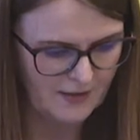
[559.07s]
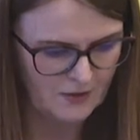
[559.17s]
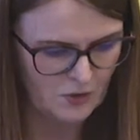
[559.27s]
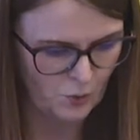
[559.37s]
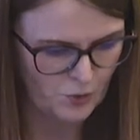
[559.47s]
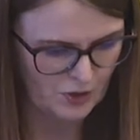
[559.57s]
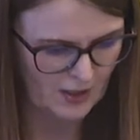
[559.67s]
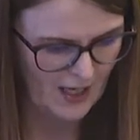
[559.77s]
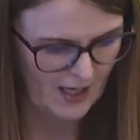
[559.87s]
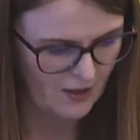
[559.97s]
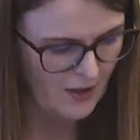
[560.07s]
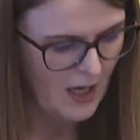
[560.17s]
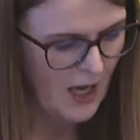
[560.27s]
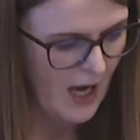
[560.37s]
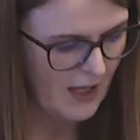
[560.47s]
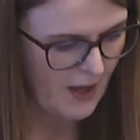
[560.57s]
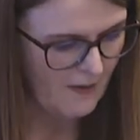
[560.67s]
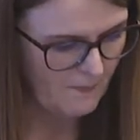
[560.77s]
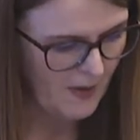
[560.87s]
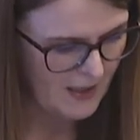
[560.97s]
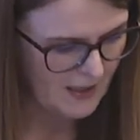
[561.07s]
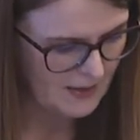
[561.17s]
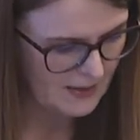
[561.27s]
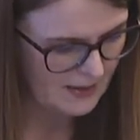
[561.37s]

and social care and then pay,